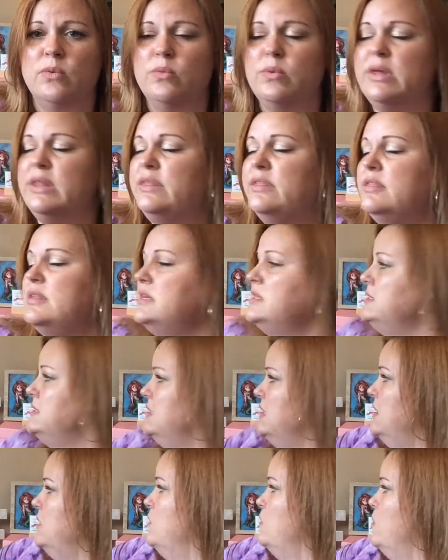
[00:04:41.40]
with
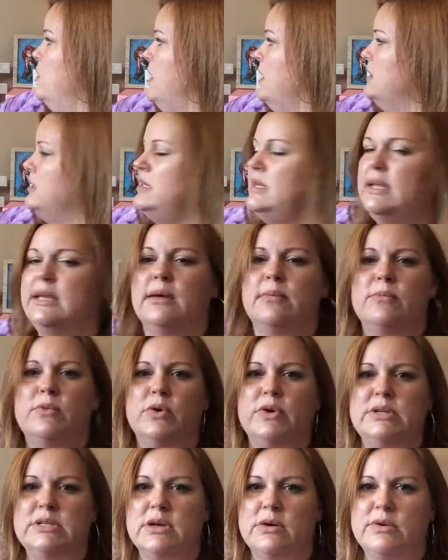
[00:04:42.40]
this equality, I'm
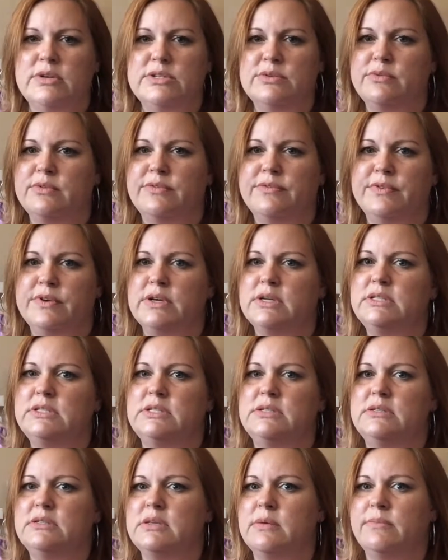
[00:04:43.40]
going to always refer
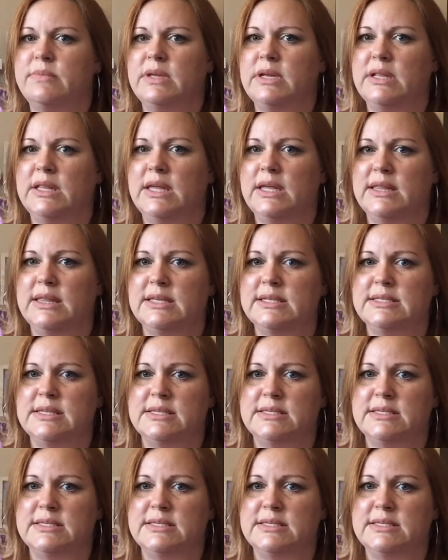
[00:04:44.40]
to something like this